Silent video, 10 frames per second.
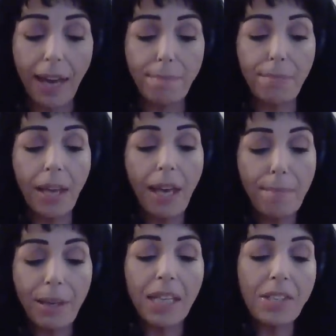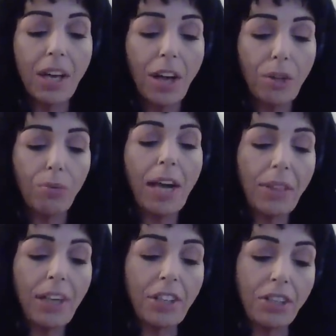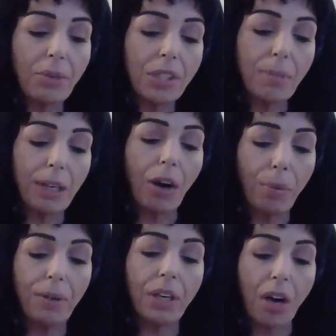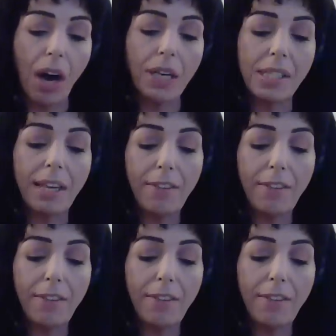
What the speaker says: And because the right thing to do is to be open and honest,